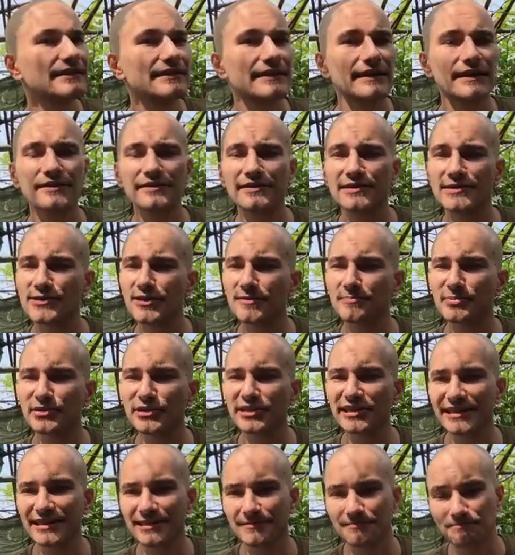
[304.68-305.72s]
And now I can start
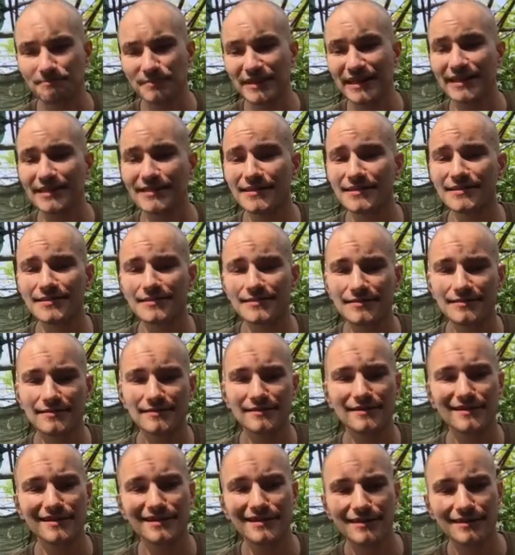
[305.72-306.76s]
putting in beats
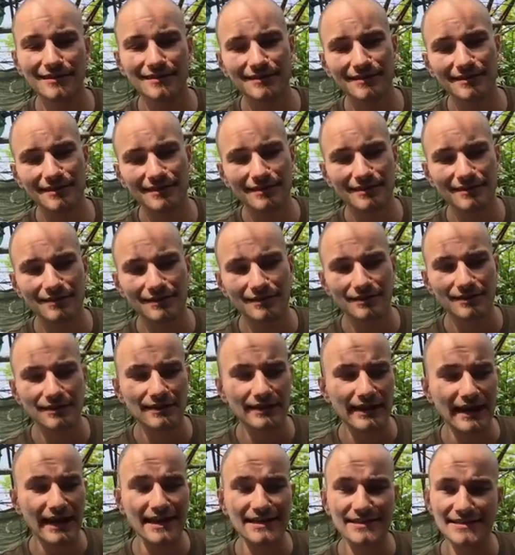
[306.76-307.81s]

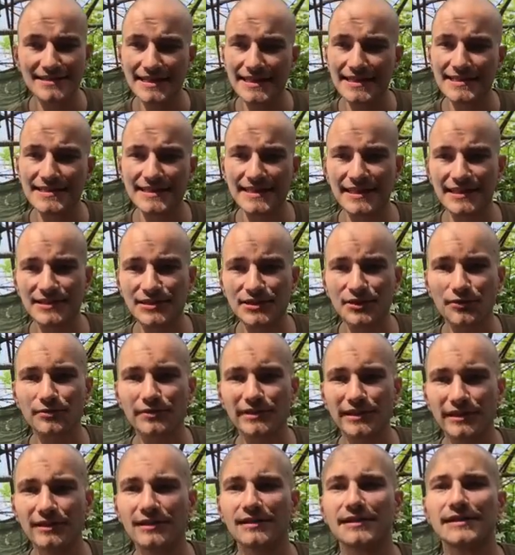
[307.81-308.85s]
as this thing's
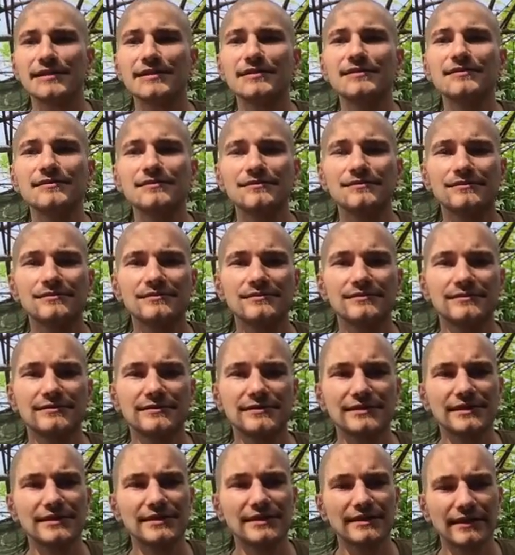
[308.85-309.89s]
going on,
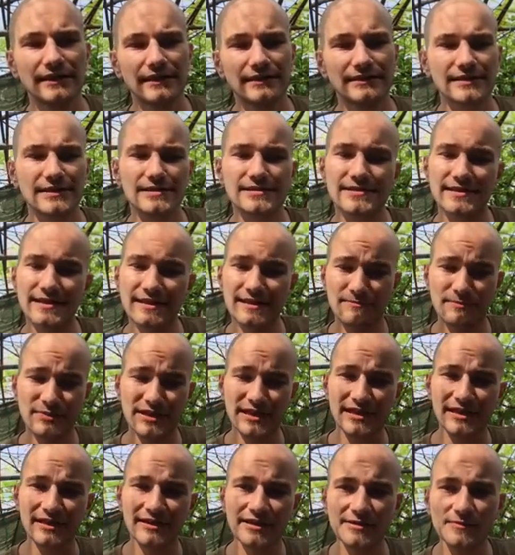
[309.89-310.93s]
and as they
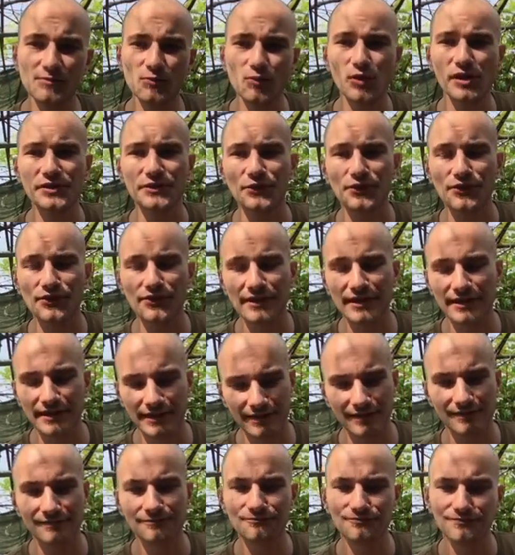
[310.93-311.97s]
become one
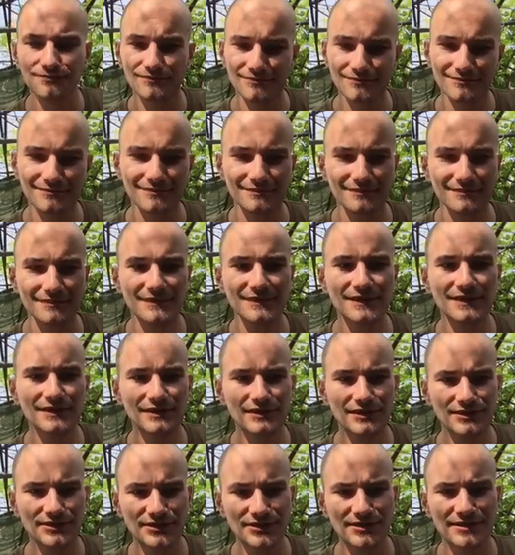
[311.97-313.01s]
thing,
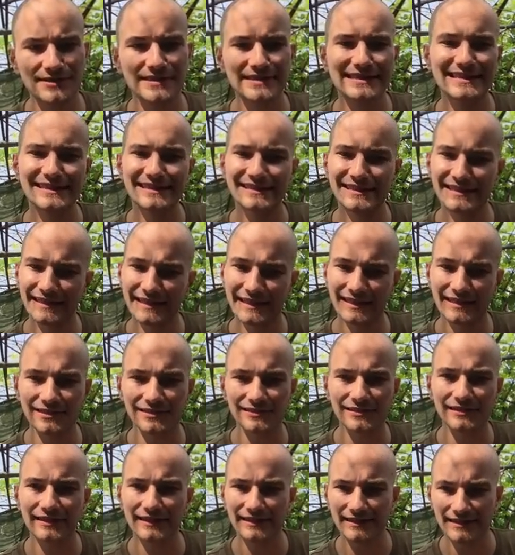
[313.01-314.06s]
you start seeing
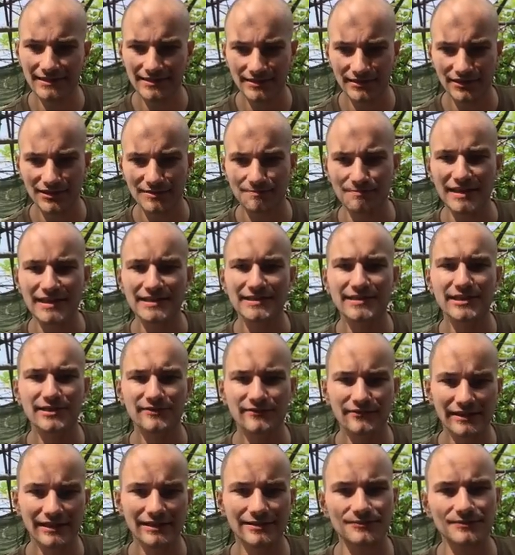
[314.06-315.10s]
how, like, it starts messing
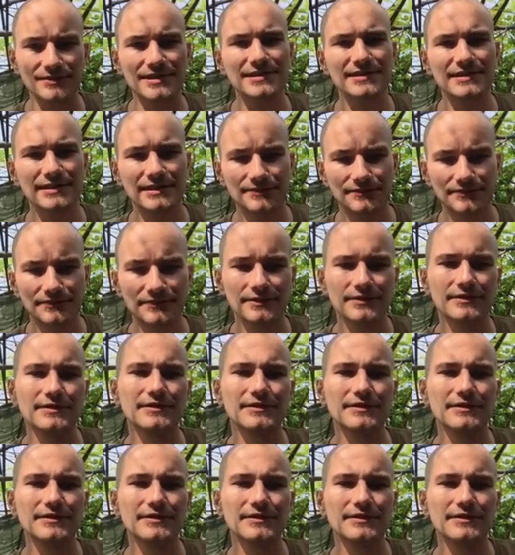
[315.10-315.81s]
around with stuff.